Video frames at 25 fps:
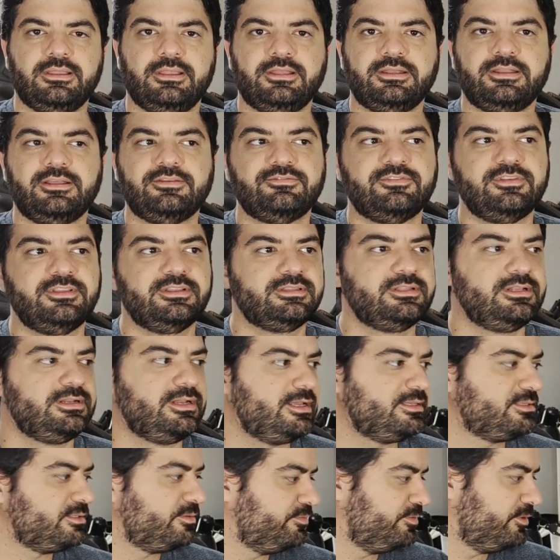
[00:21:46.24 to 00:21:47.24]
And I think the
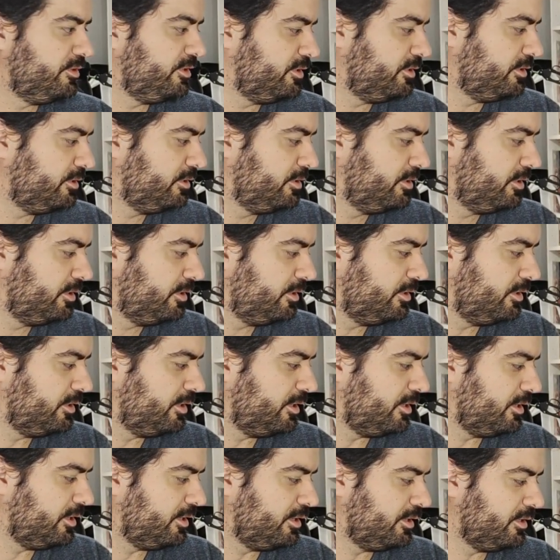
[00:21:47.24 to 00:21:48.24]
last thing
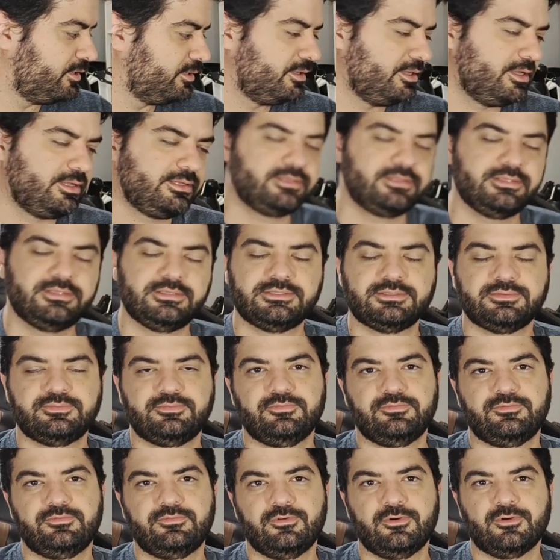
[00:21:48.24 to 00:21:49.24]
that it's
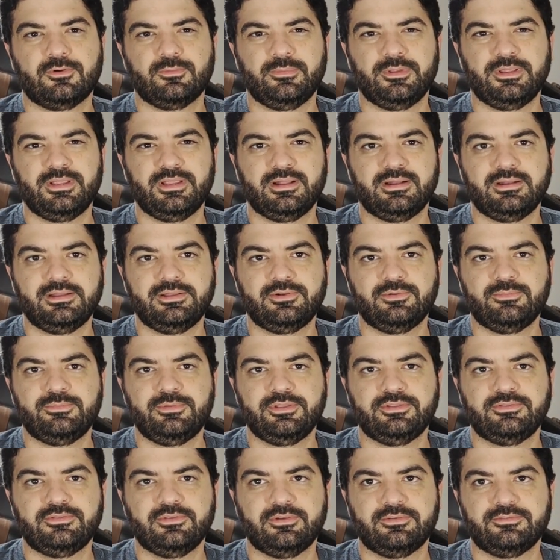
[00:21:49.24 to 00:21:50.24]
for me a little
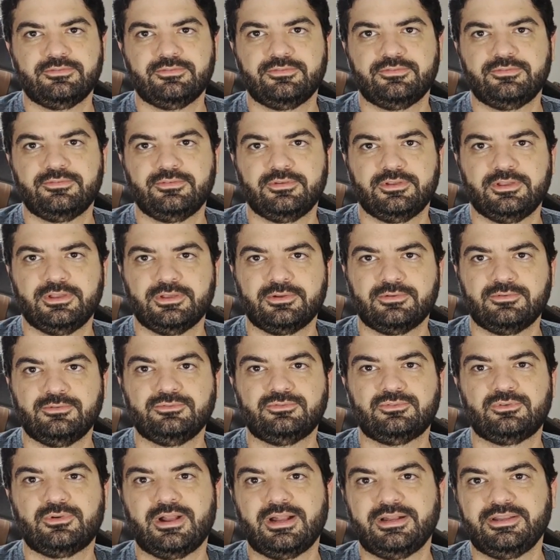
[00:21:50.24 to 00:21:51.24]
bit of
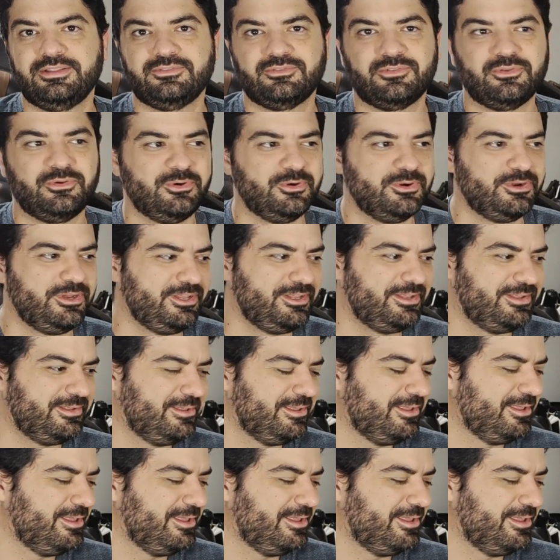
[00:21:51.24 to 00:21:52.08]
contradictory